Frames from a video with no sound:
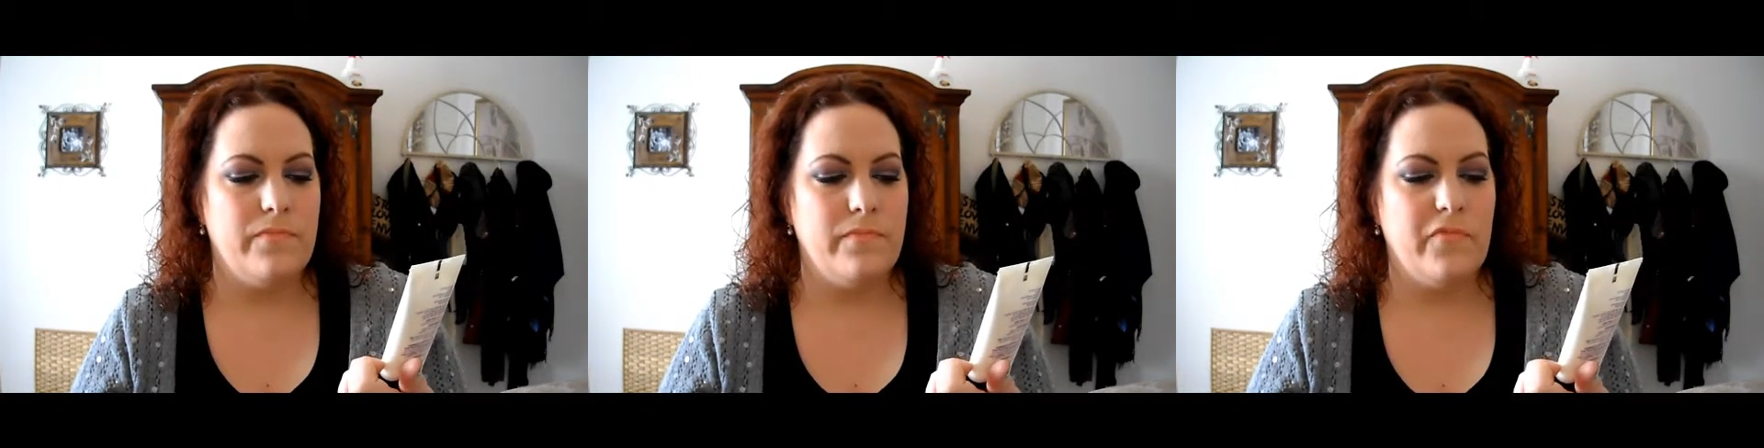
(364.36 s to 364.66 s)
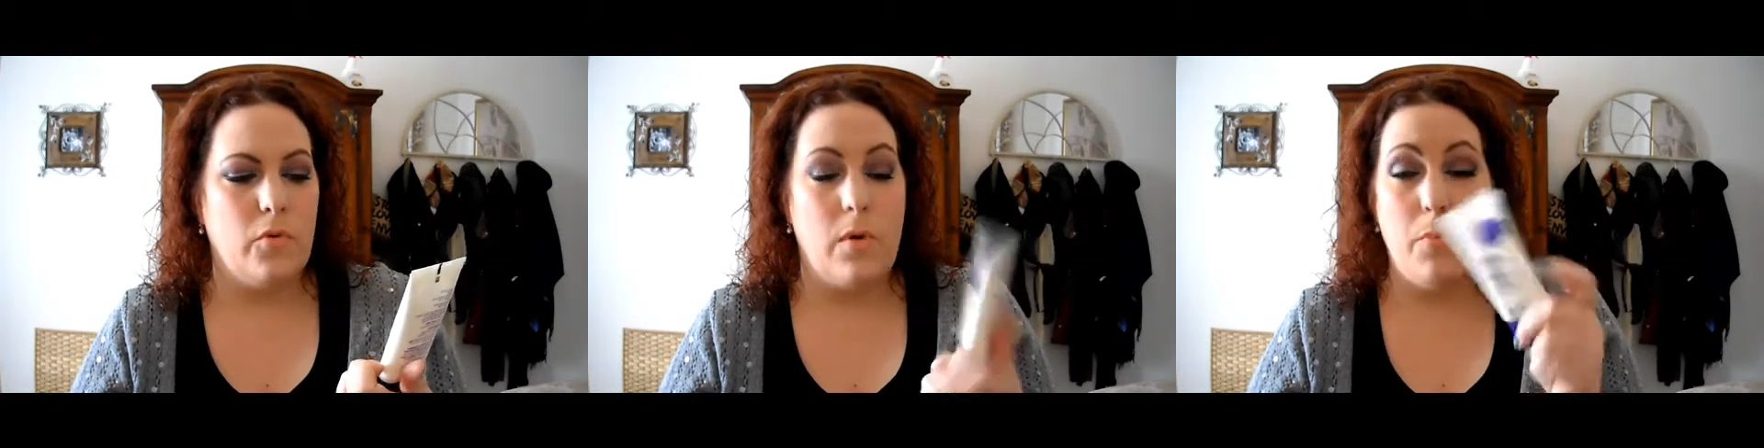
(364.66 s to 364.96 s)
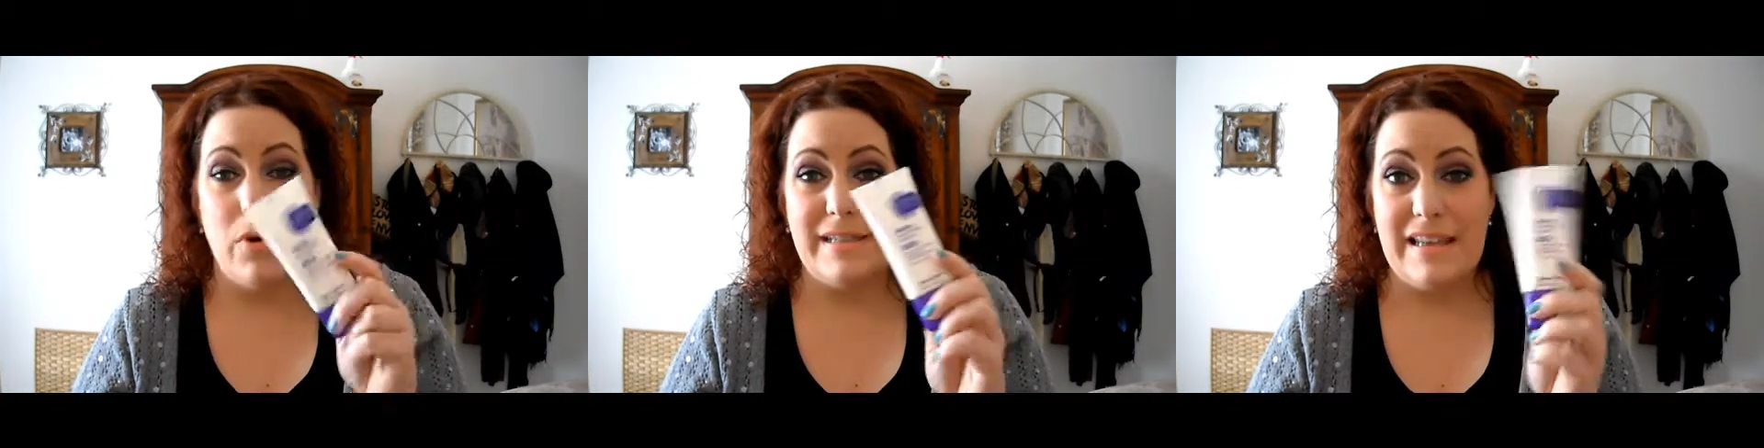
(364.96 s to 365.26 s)
for
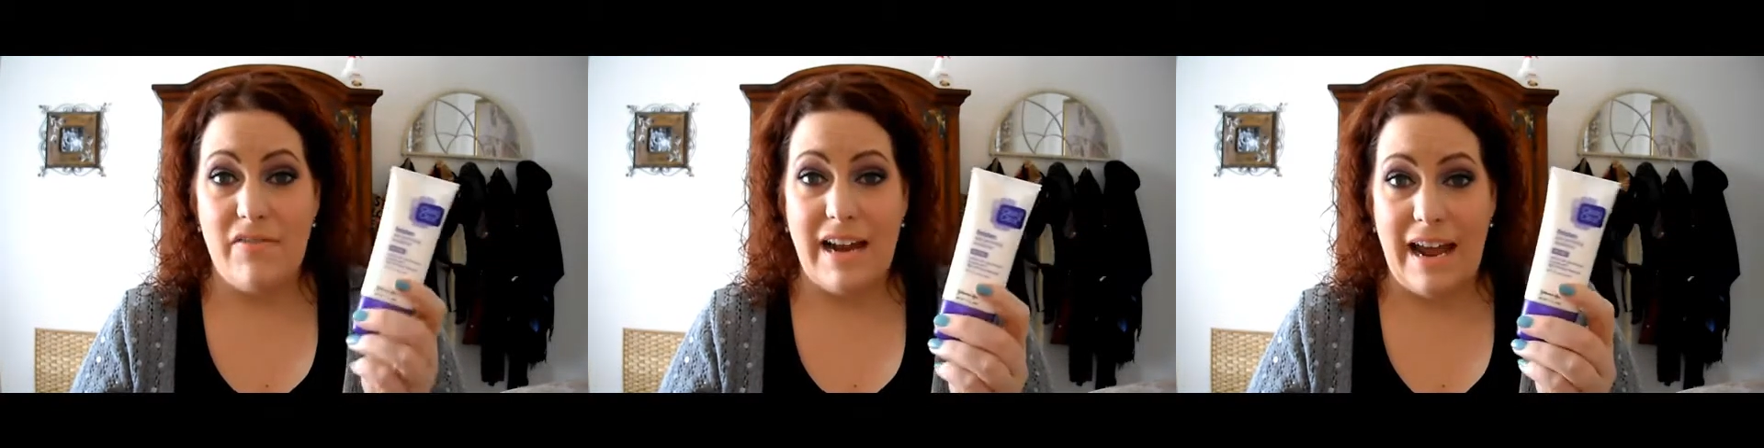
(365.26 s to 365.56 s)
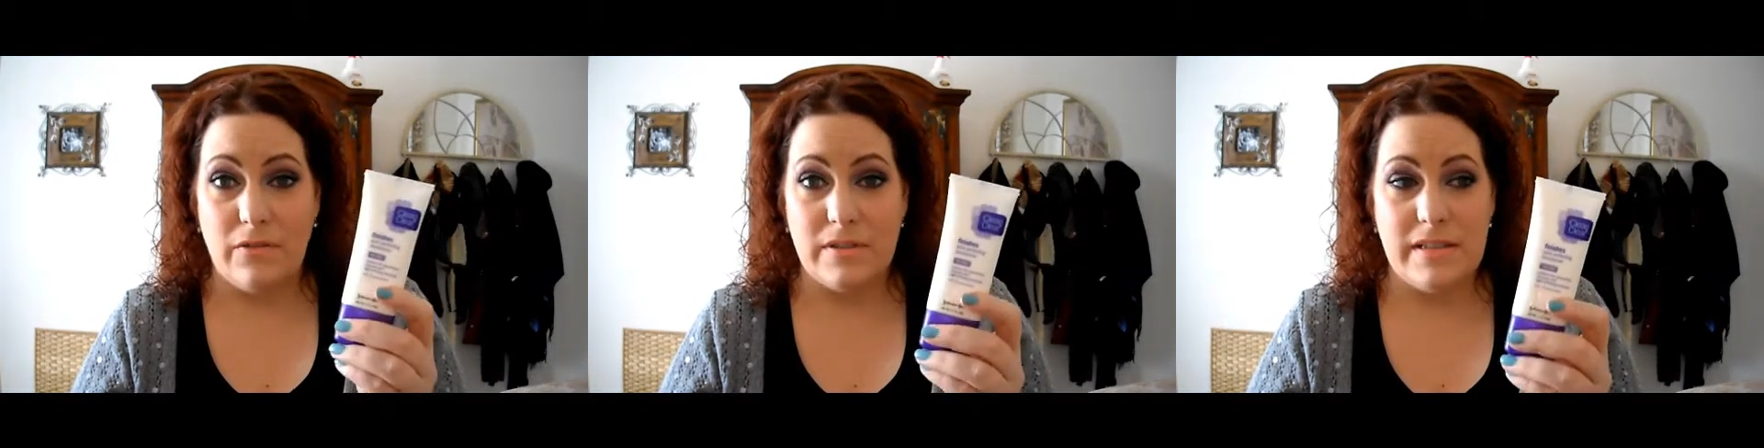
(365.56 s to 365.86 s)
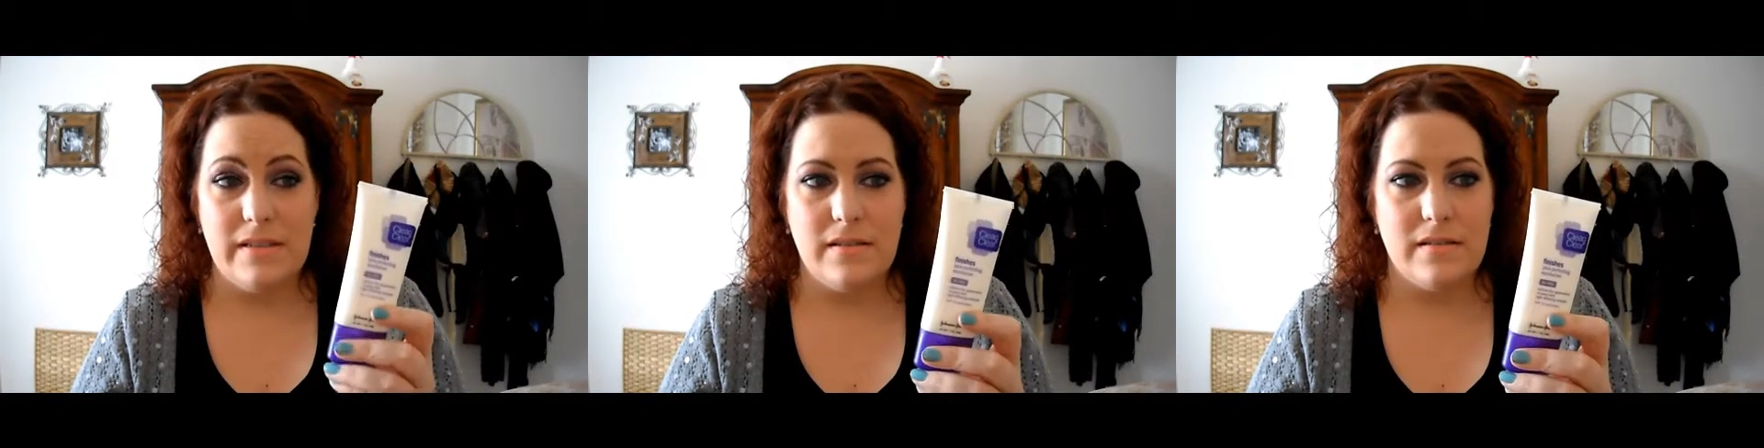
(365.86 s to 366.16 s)
1.7
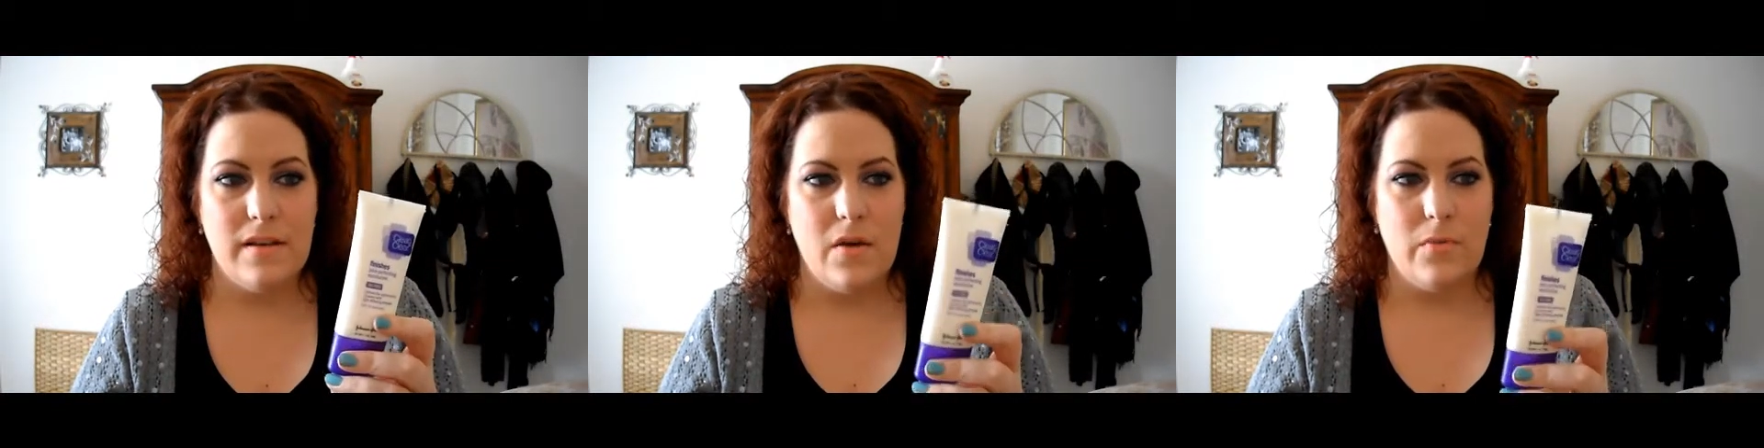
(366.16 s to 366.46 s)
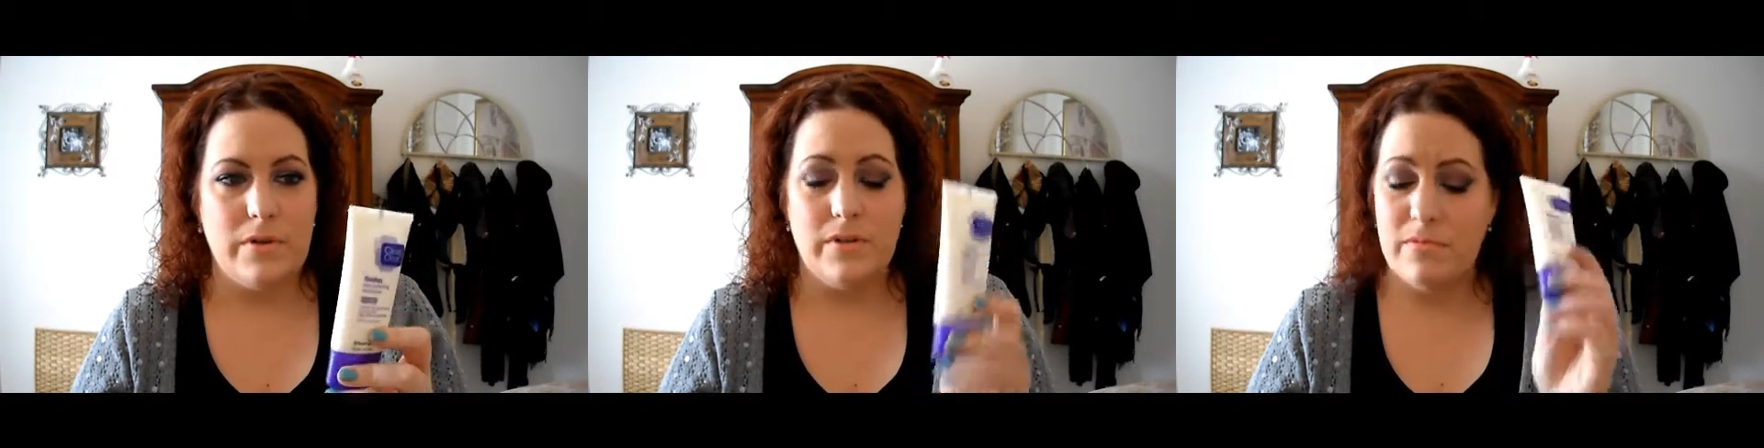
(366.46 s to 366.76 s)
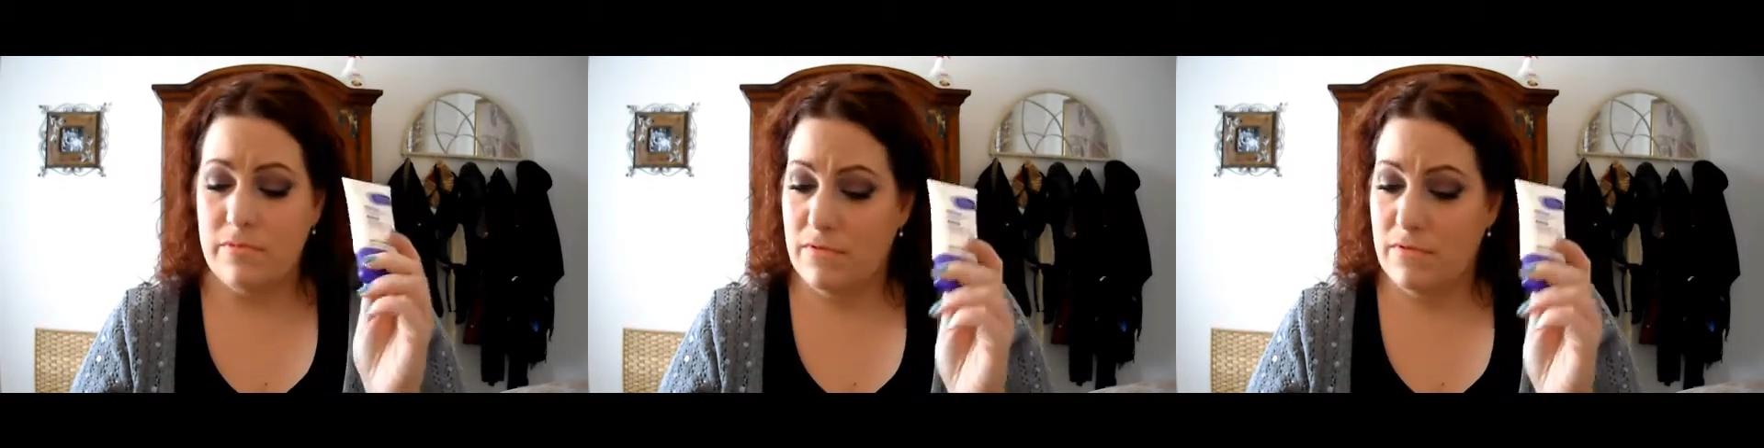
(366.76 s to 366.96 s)
ounces, which is